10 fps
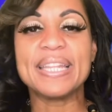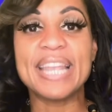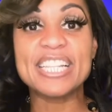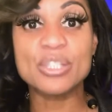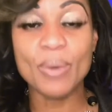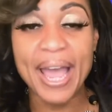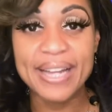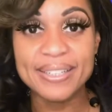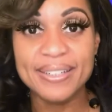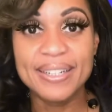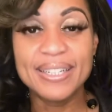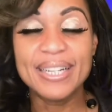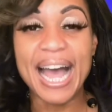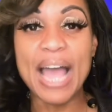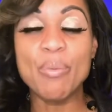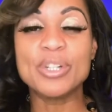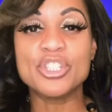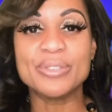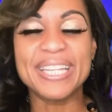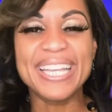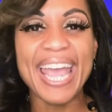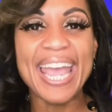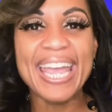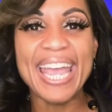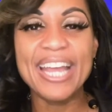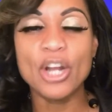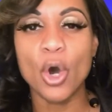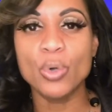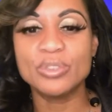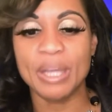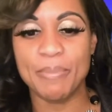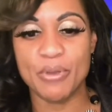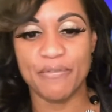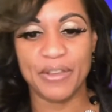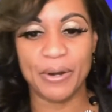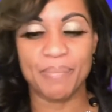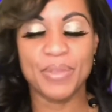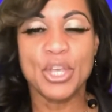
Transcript: That's right. I want you to K-N-O-W, fear.